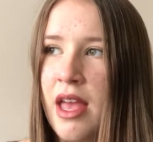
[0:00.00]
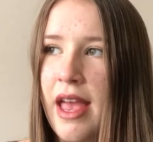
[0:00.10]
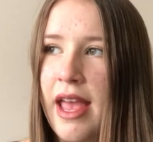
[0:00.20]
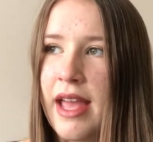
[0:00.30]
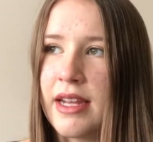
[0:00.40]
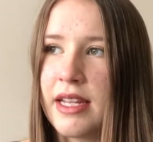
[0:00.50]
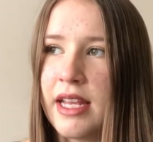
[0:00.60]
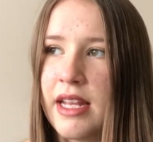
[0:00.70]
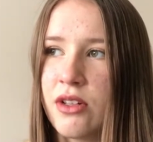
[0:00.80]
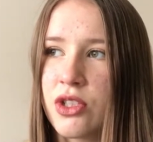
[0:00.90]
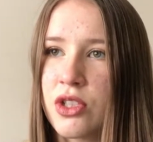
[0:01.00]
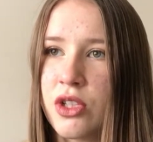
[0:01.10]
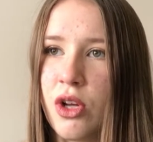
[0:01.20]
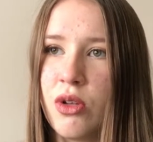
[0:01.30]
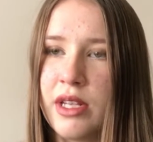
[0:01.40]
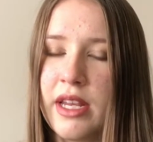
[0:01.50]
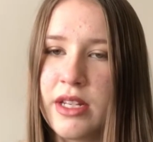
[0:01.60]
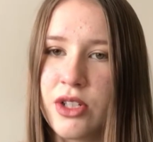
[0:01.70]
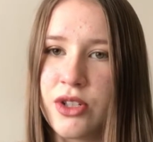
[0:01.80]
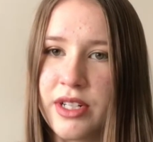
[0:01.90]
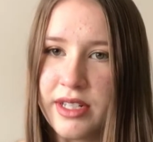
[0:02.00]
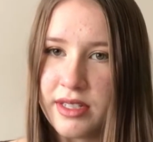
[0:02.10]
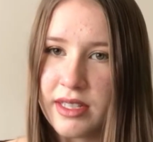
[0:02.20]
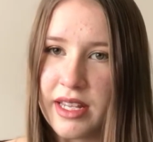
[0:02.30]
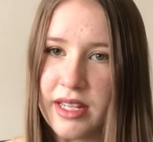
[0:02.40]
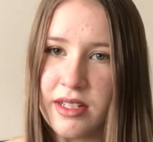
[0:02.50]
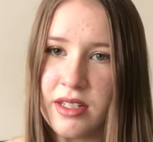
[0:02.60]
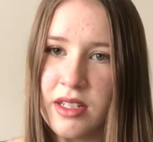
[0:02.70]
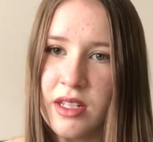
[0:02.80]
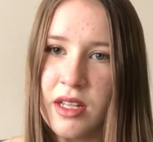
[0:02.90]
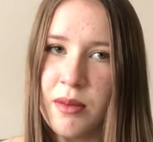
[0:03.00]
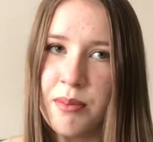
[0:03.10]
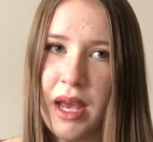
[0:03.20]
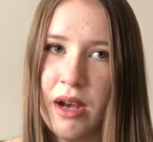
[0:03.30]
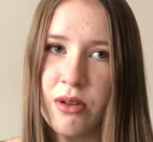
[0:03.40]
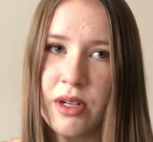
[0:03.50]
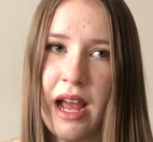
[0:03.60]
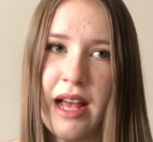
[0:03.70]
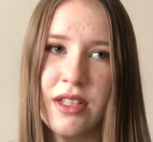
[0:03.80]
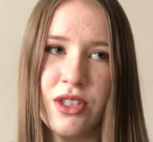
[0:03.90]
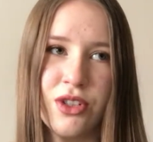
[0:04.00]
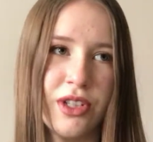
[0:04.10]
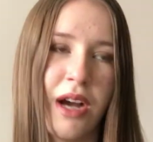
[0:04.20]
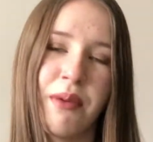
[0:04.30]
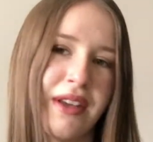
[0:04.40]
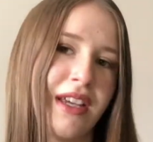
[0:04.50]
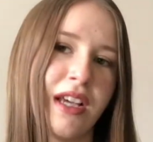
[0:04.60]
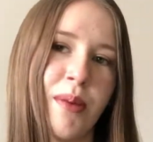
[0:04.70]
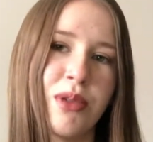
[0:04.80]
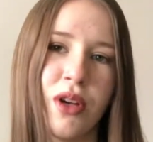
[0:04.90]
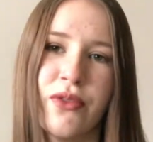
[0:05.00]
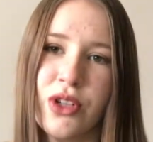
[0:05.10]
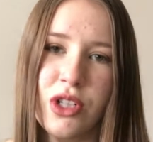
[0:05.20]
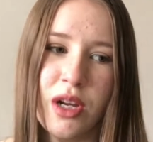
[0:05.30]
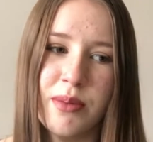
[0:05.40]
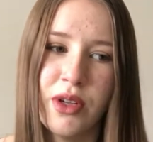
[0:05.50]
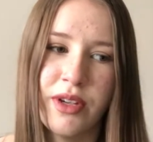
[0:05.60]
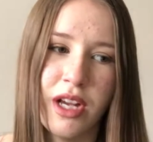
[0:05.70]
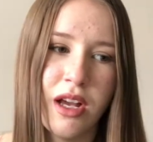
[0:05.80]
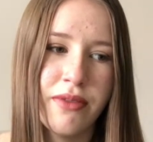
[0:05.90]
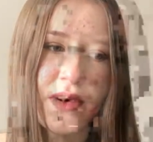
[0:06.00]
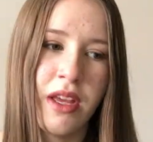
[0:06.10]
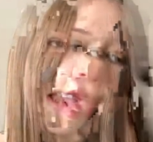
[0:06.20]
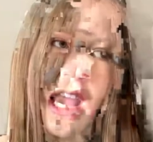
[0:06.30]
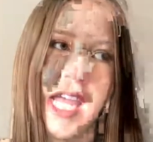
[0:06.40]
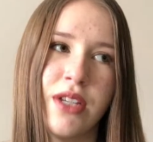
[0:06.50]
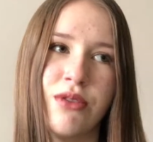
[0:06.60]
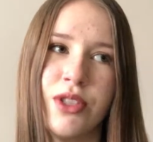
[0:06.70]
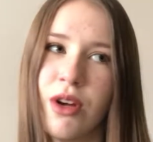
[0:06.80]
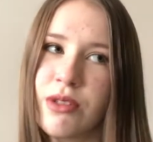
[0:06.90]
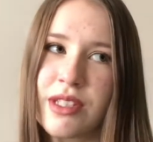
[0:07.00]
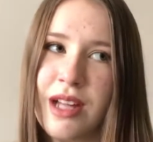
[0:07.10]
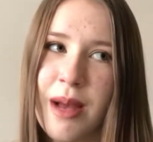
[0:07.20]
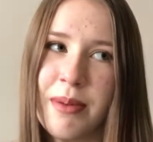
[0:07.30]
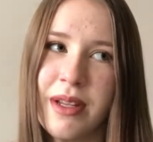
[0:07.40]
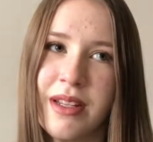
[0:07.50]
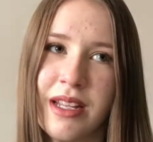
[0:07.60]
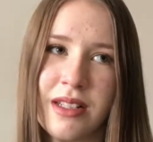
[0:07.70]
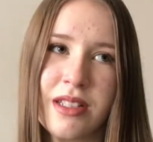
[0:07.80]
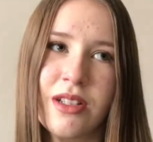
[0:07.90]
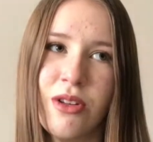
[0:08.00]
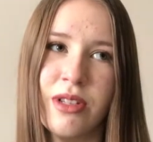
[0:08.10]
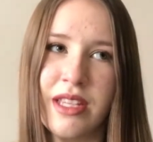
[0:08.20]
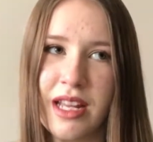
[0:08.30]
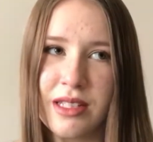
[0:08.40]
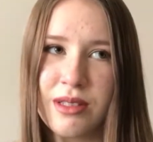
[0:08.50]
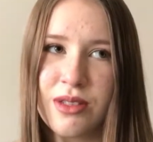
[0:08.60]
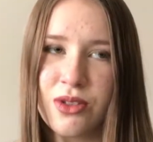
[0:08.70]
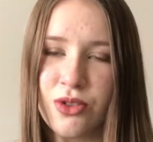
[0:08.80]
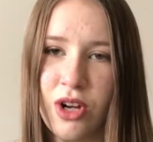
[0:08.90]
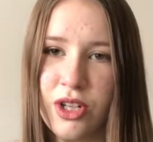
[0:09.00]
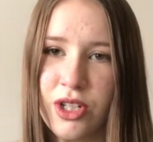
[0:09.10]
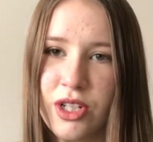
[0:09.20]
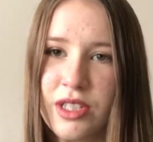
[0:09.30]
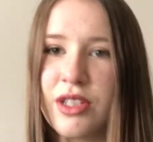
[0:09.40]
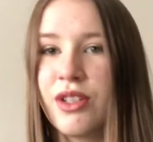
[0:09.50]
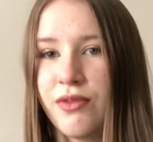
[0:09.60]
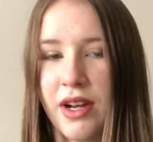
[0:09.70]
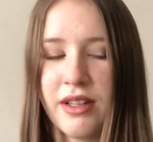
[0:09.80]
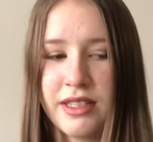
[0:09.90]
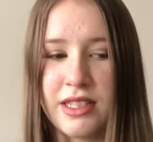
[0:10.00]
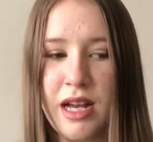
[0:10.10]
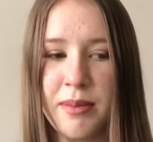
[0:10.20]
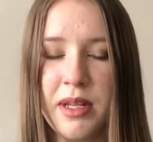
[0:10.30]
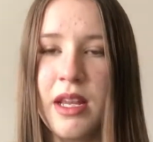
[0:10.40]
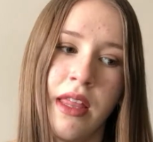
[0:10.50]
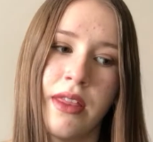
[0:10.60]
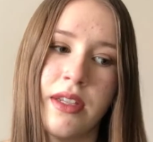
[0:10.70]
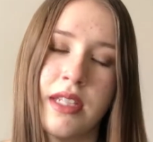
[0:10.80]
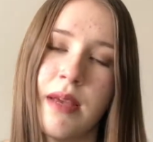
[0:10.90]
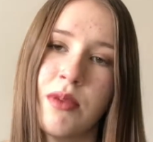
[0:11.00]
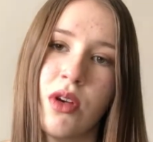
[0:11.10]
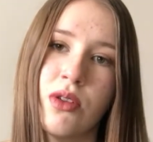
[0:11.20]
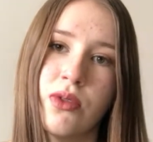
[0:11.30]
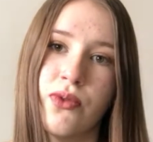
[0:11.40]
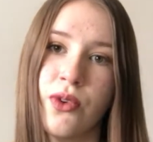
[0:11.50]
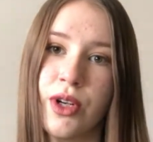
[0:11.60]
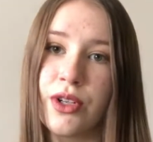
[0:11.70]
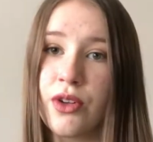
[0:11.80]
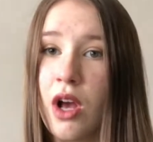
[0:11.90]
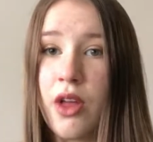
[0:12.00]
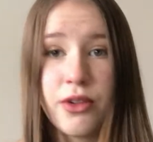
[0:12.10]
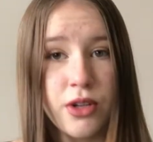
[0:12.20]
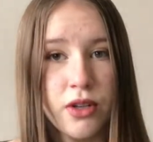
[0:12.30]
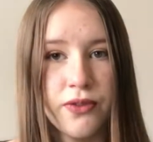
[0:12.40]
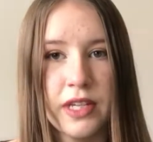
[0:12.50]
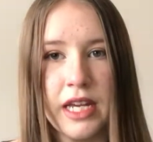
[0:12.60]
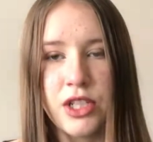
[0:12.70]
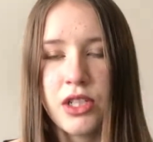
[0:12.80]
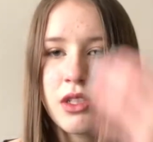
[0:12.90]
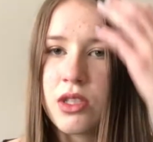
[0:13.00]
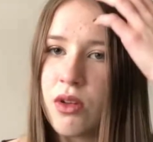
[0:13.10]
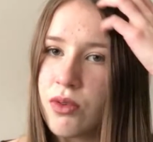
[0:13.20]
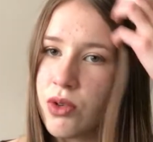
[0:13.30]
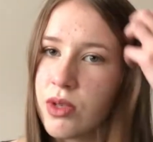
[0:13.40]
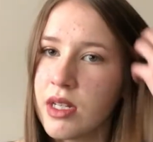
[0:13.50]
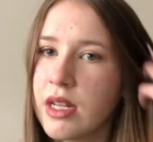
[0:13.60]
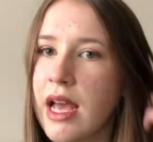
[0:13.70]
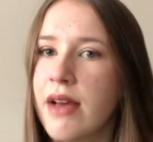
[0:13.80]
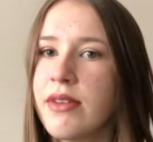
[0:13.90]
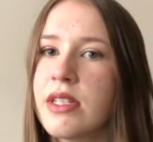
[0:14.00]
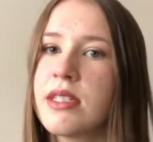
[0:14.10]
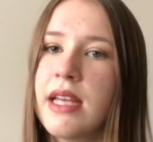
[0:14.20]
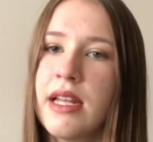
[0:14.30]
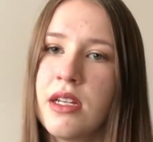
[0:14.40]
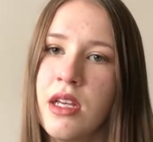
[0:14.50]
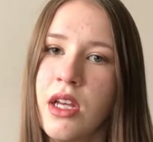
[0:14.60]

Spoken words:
and it'll slowly increase in power as you're not waking up. So if your alarm's going off and you don't stop it, it slowly gets stronger until you finally stop it. The same goes for other notifications, so you can have it set